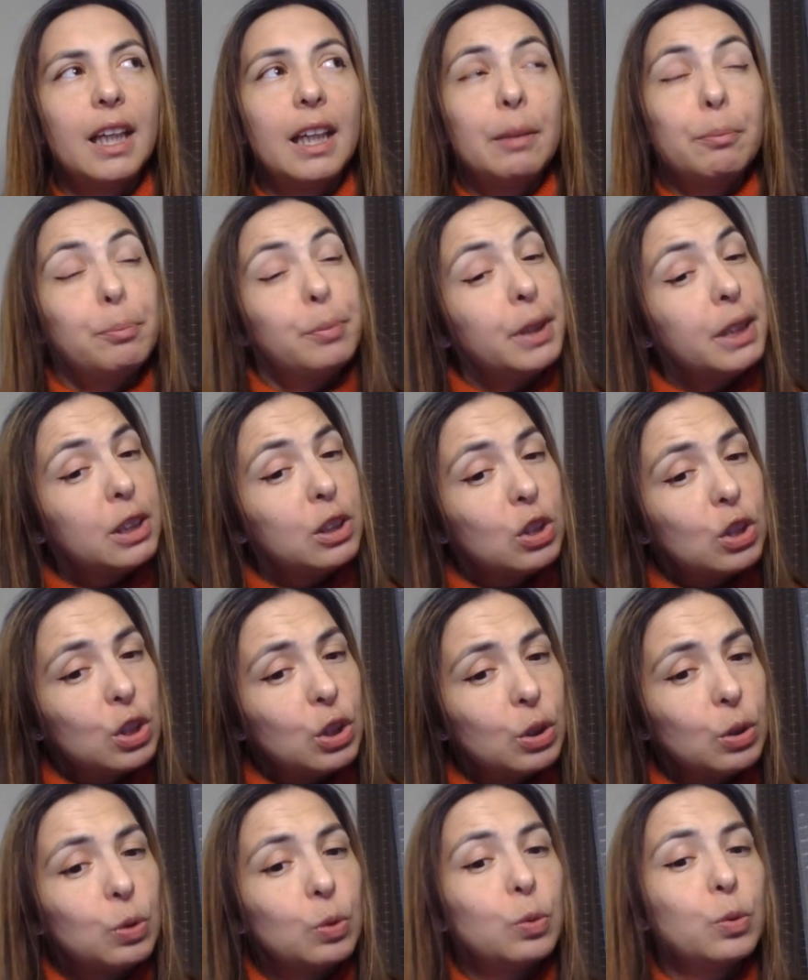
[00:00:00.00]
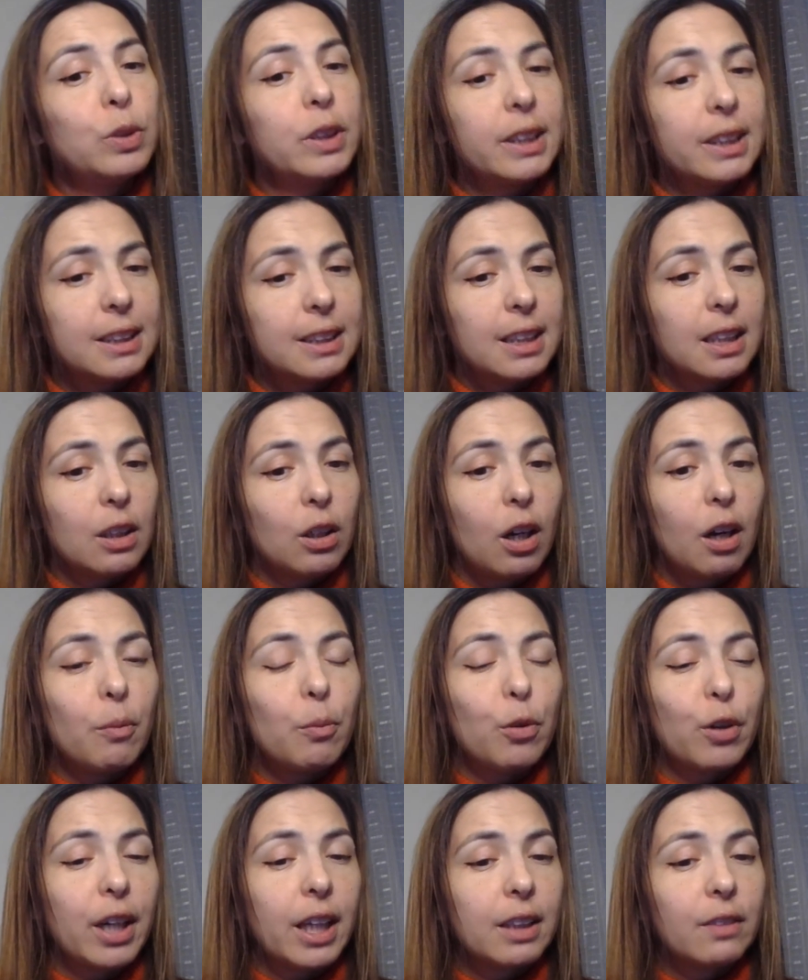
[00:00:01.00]
A B2 is a
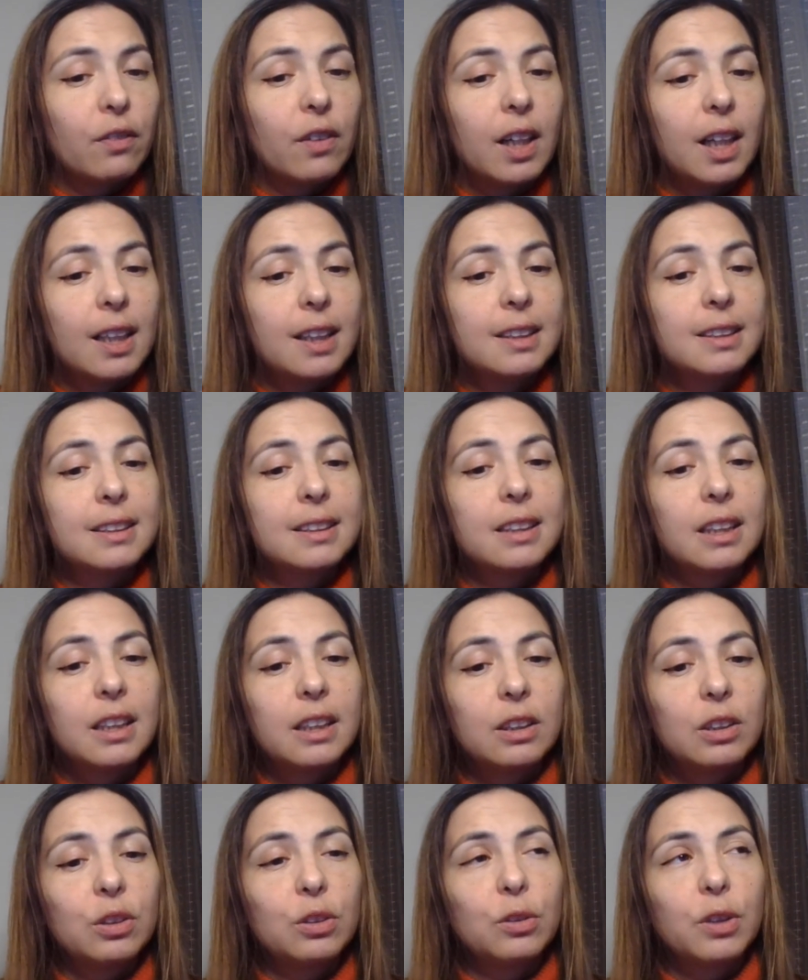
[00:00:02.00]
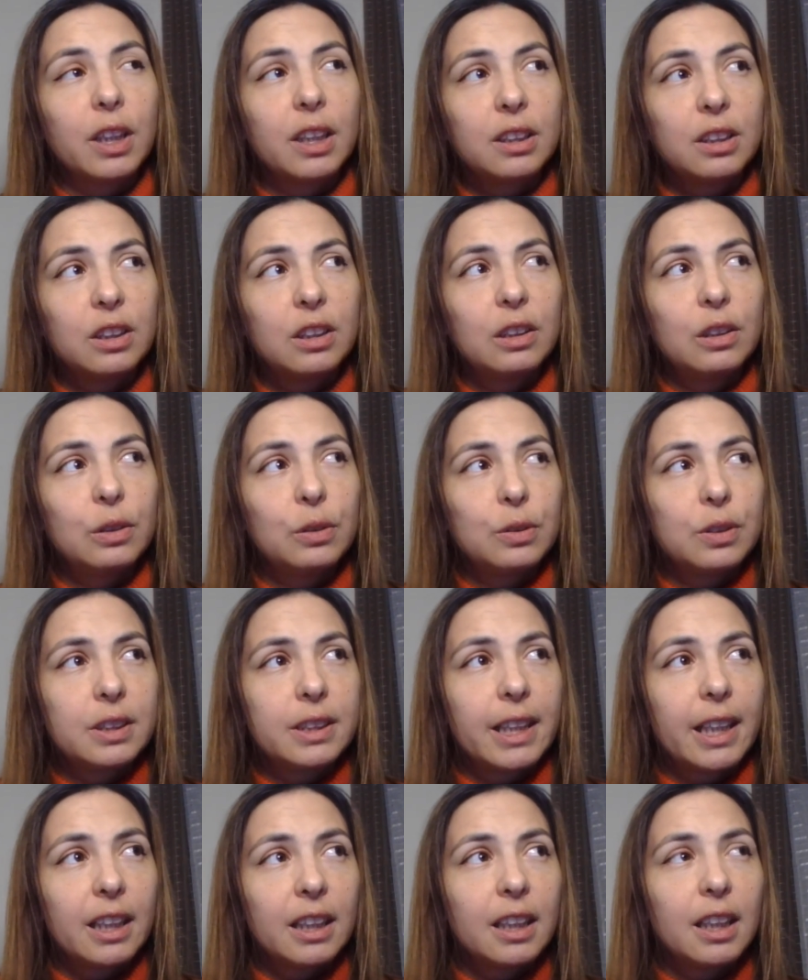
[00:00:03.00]
lot more advanced. You can use
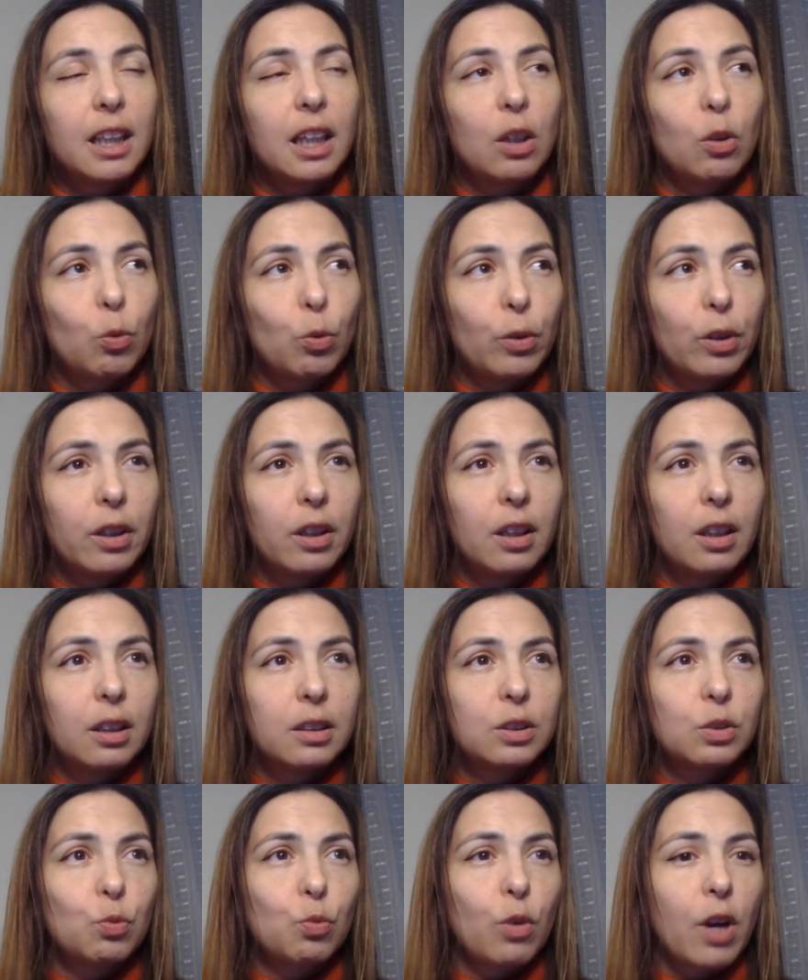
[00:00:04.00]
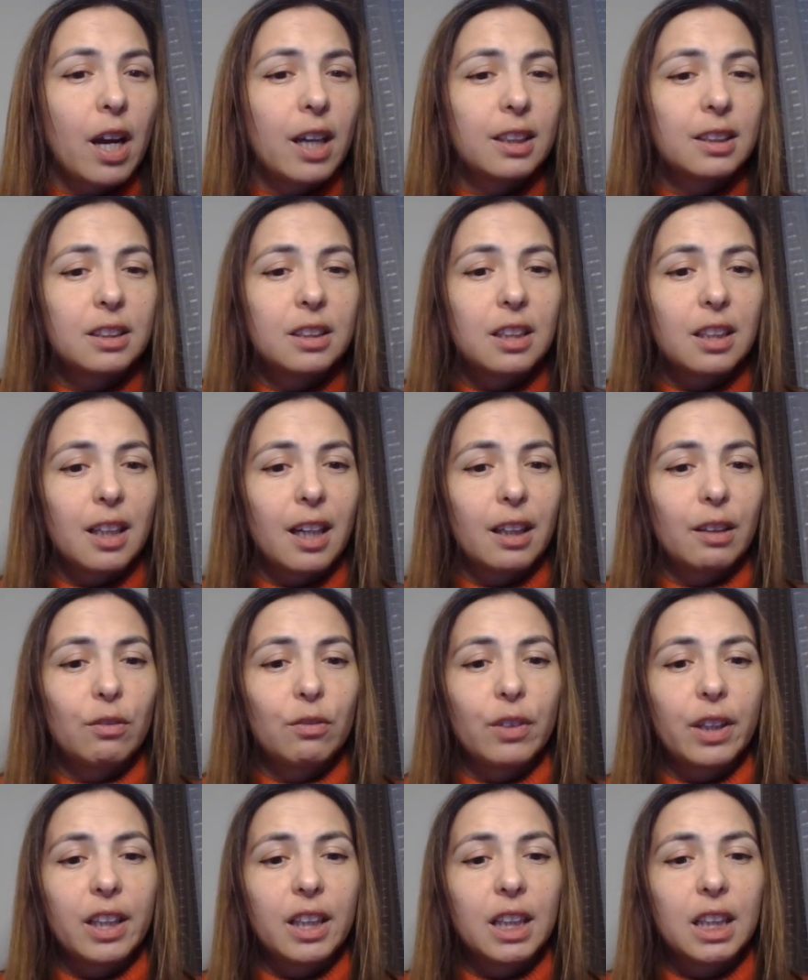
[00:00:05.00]
technical words, write
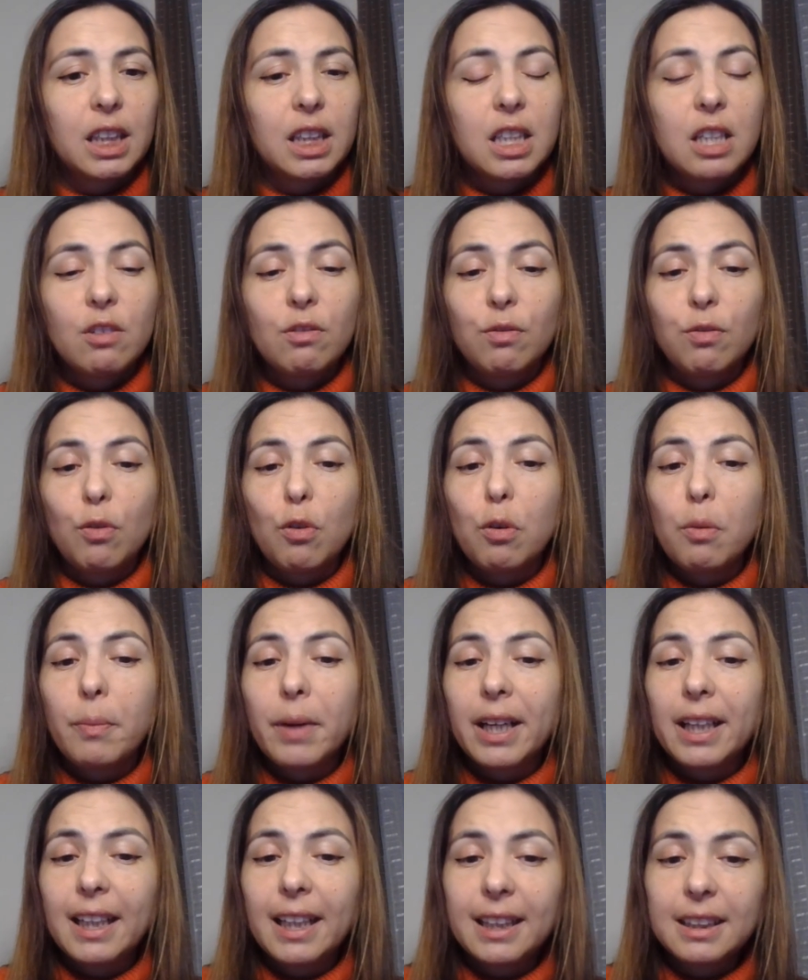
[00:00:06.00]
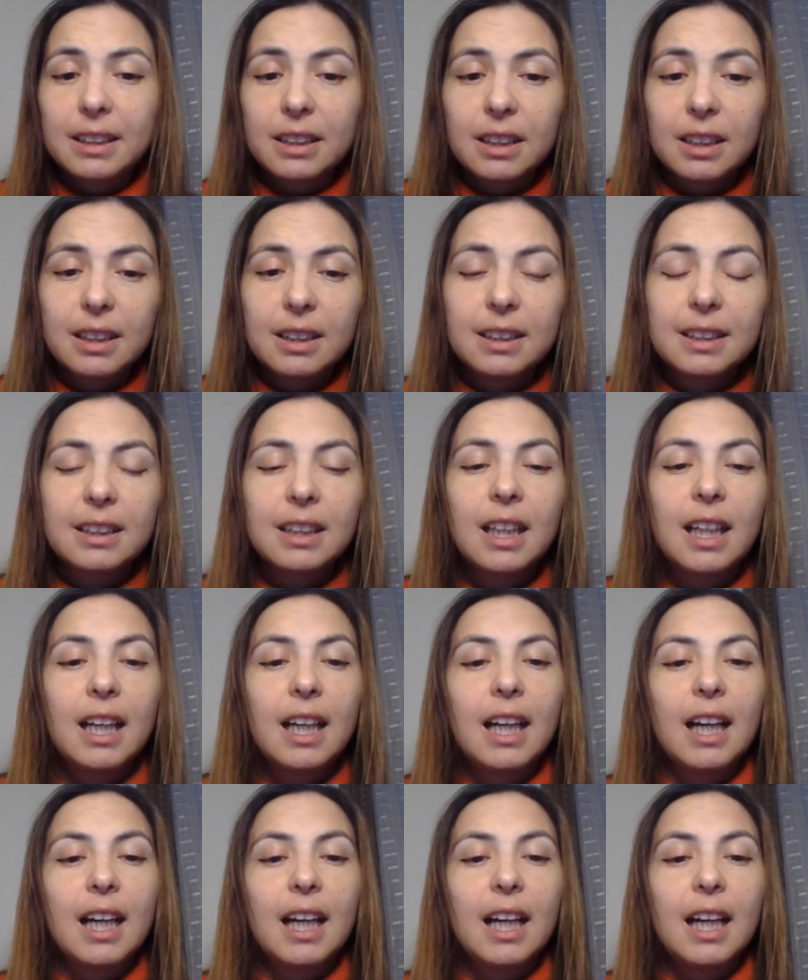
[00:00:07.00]
like very formal letters.